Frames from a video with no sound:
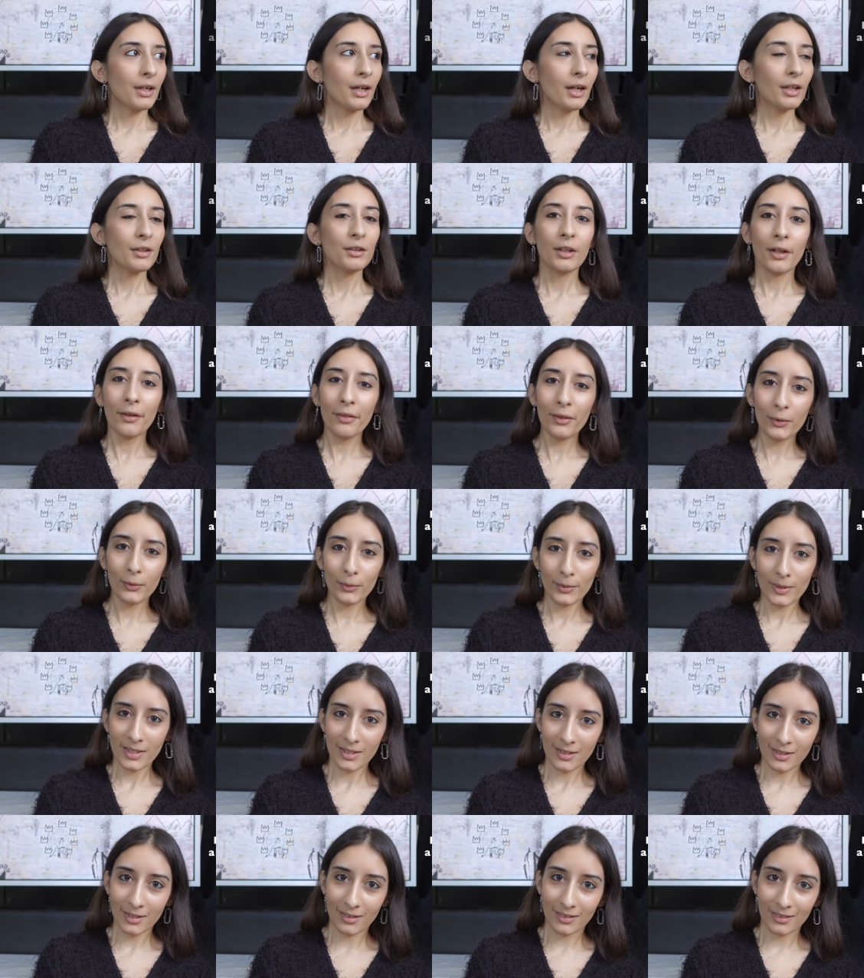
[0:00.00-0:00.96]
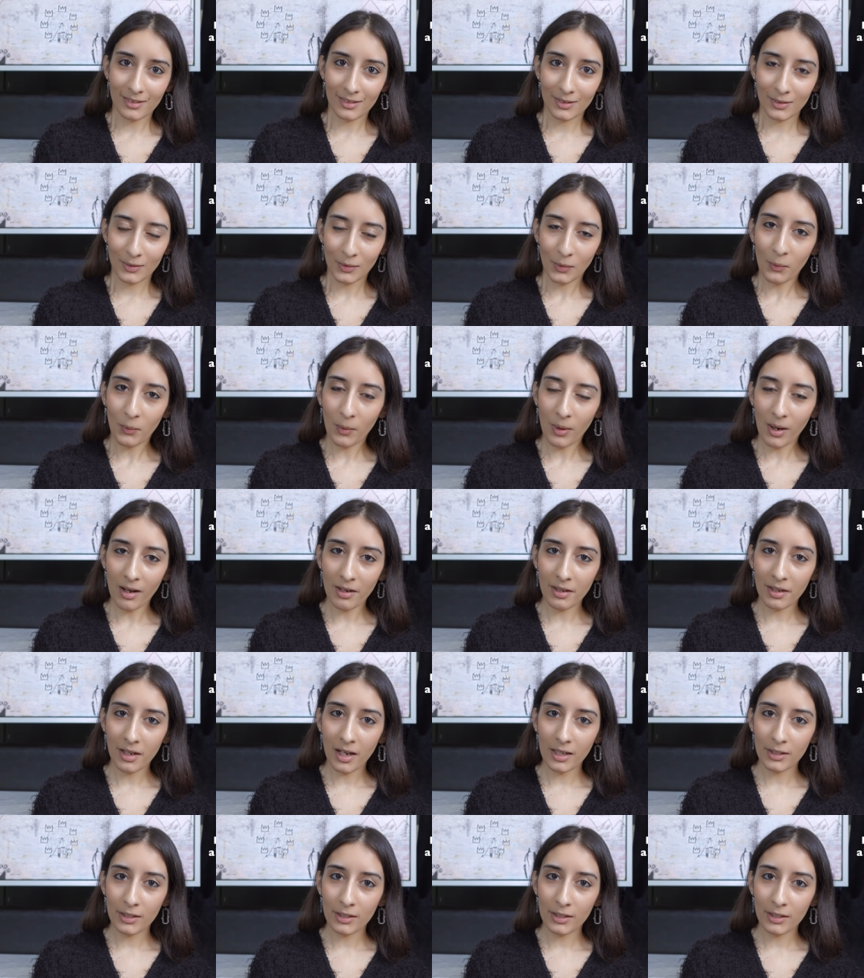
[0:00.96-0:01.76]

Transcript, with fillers: Another reason why